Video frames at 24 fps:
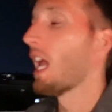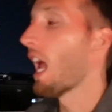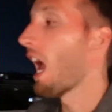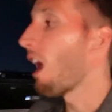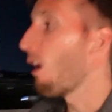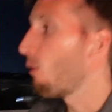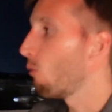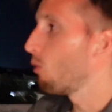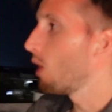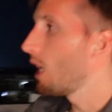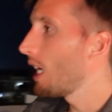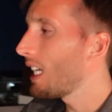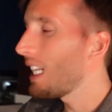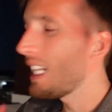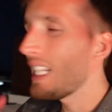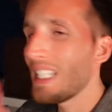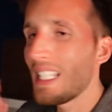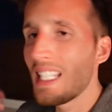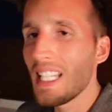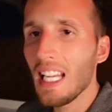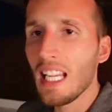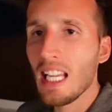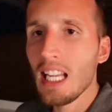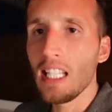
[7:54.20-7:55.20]
And really
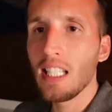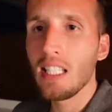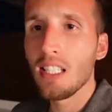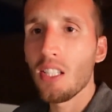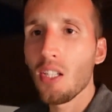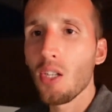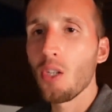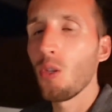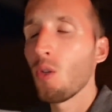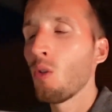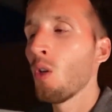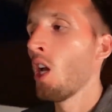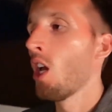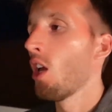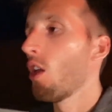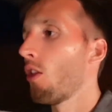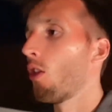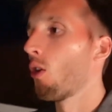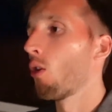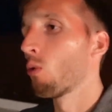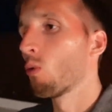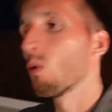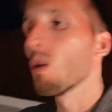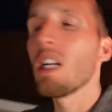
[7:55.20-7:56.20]
dig into
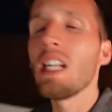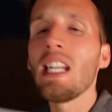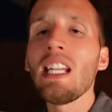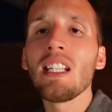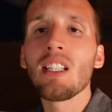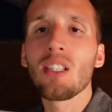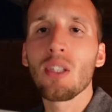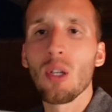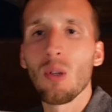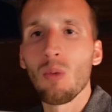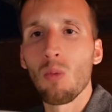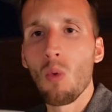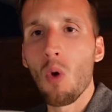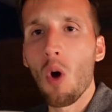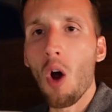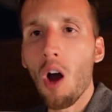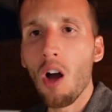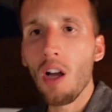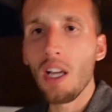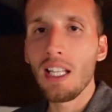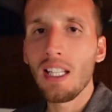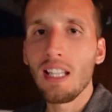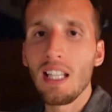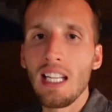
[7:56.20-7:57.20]
the reason
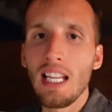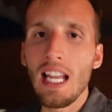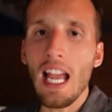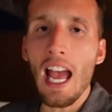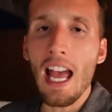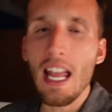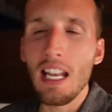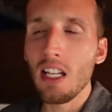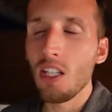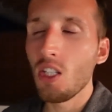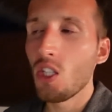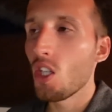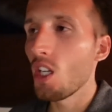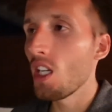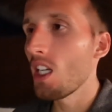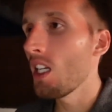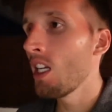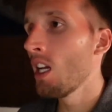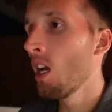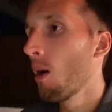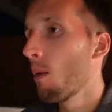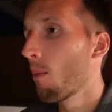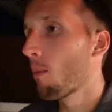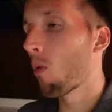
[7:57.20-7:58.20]
why the energy
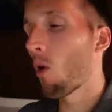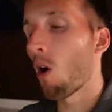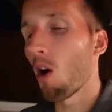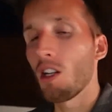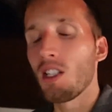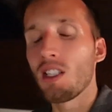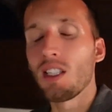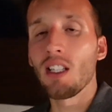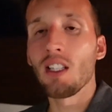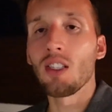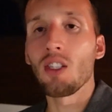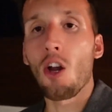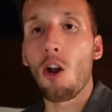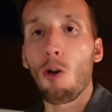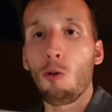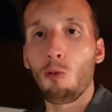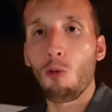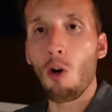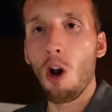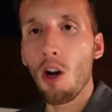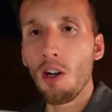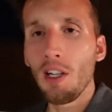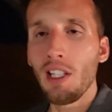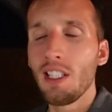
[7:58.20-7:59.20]
prices are
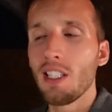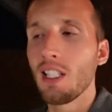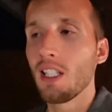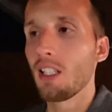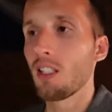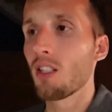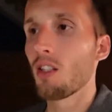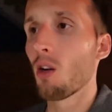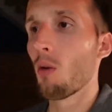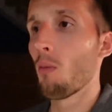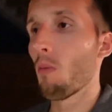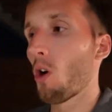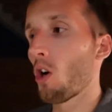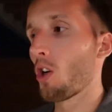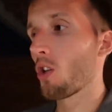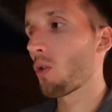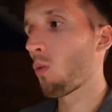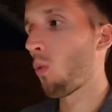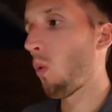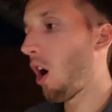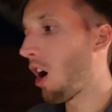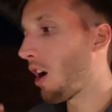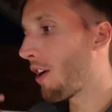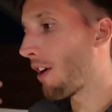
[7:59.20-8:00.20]
rising so much,
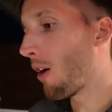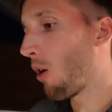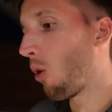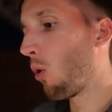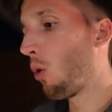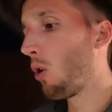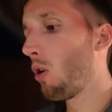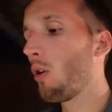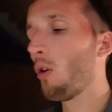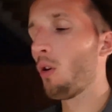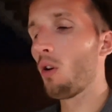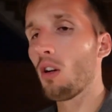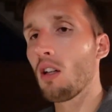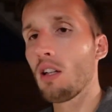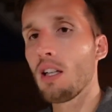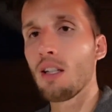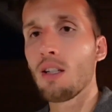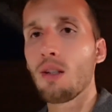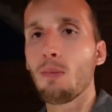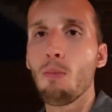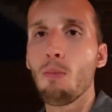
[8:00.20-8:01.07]
why oil is